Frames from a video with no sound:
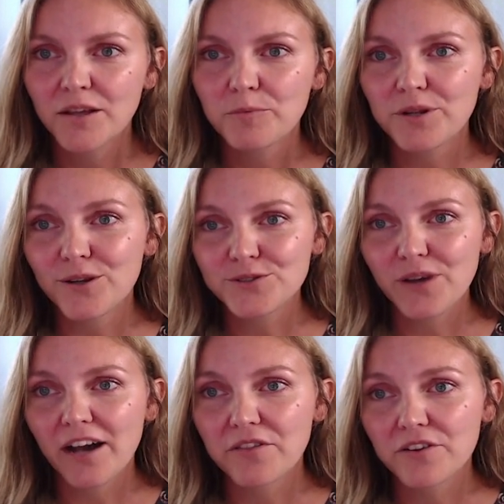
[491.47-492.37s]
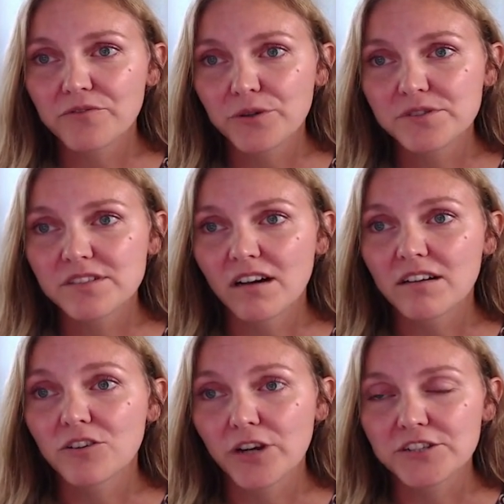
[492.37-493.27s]
but also how their votes on
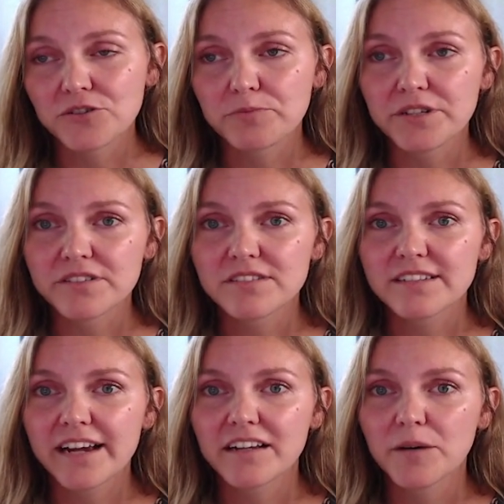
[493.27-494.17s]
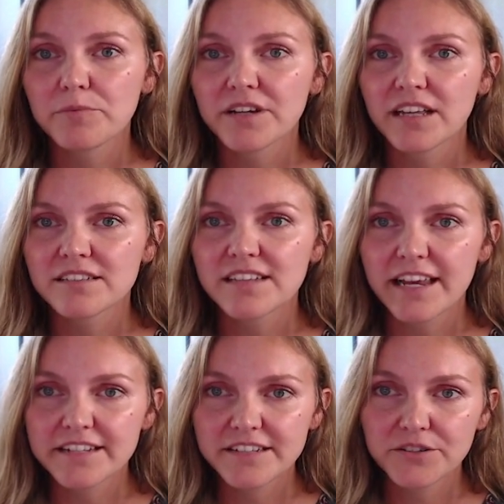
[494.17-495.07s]
congressional bills stack up against the
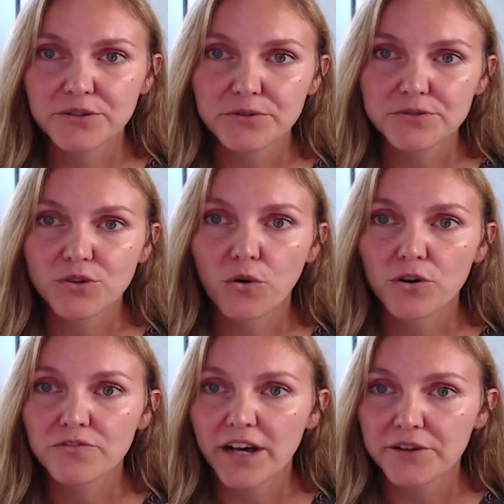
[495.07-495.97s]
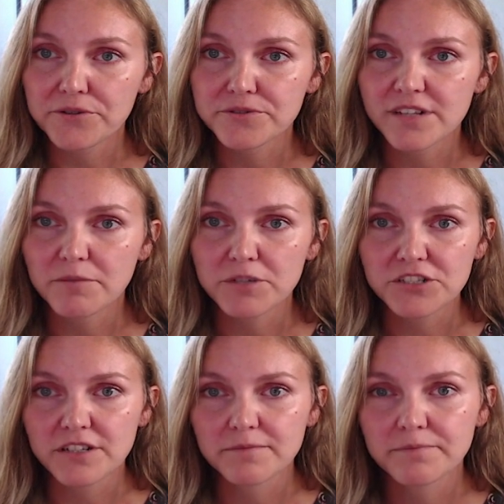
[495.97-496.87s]
ACLU's core values and
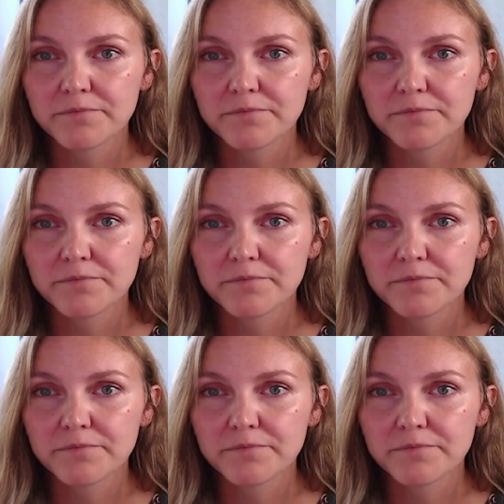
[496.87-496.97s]
mission.